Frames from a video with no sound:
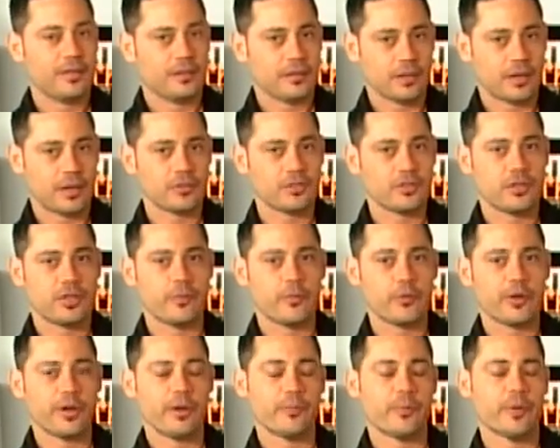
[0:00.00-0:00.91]
I'll show you
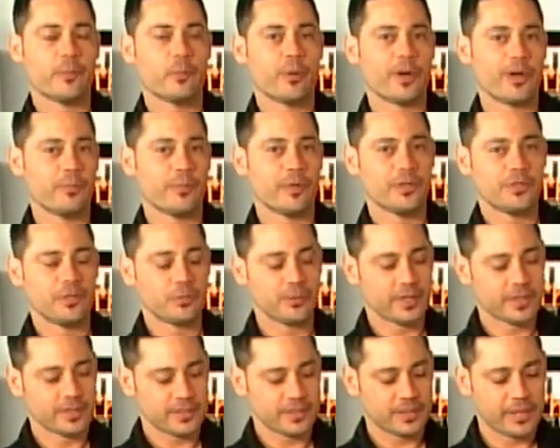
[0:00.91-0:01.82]
what I'm going to do
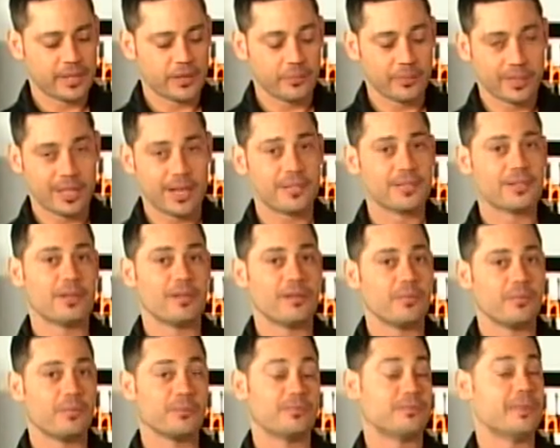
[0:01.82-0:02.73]
with this later, but that's
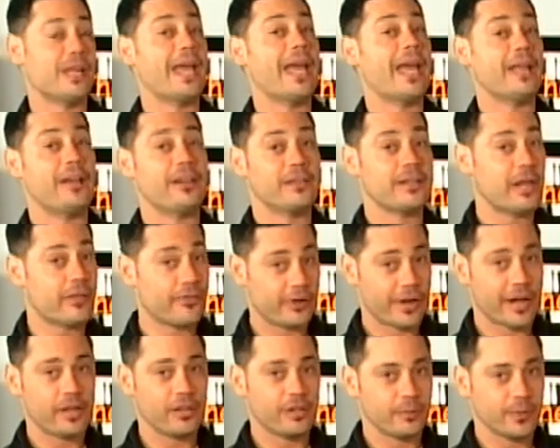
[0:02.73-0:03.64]
going to add another
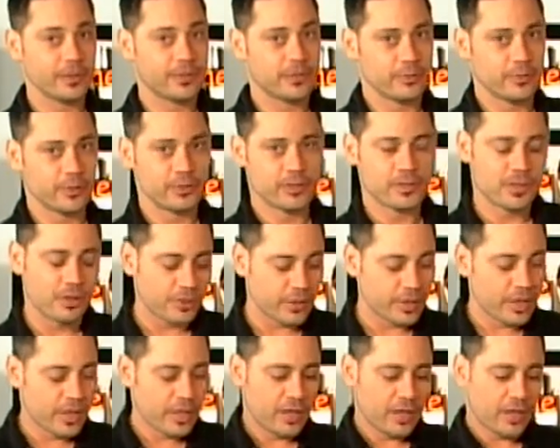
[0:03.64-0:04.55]
element to it.
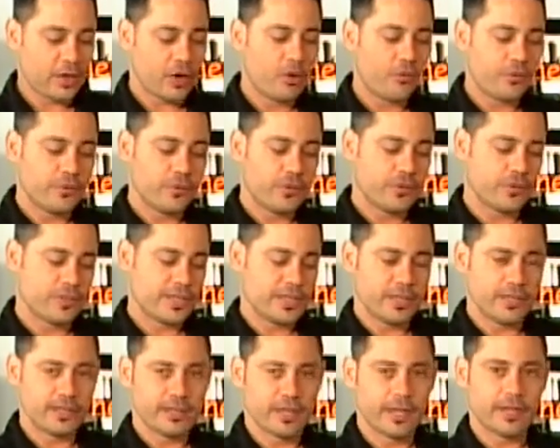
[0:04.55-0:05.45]
So hopefully you're
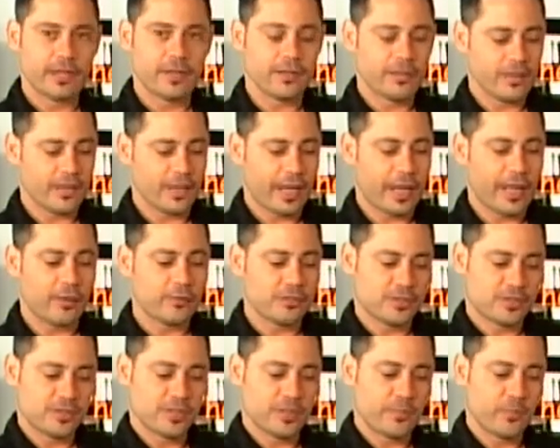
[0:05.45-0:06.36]
seeing like how
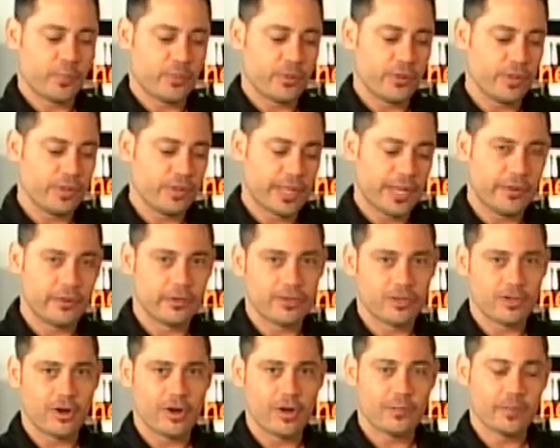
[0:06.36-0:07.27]
simple the
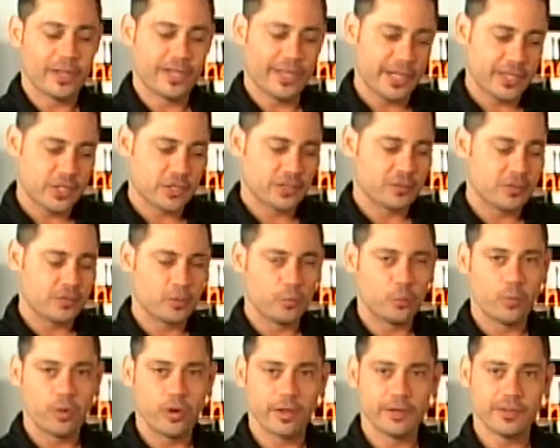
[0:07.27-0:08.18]
layers are, but each little
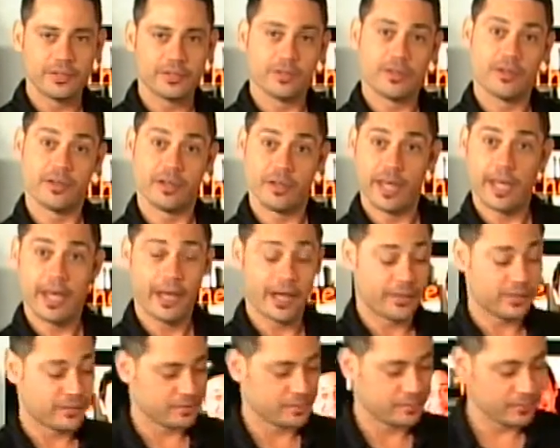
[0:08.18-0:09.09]
one is going to
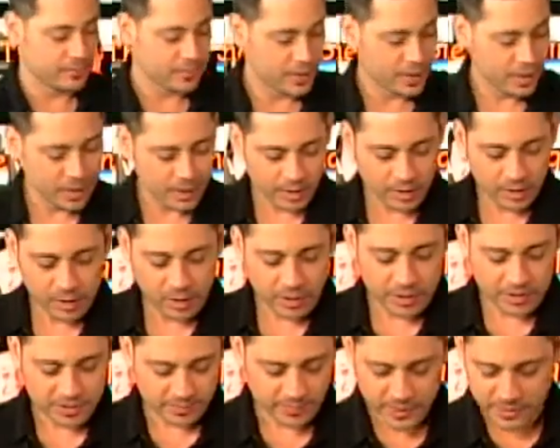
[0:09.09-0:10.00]
add some
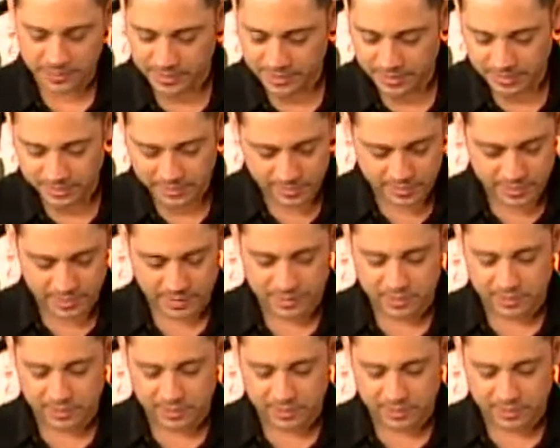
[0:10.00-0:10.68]
awesome consistency.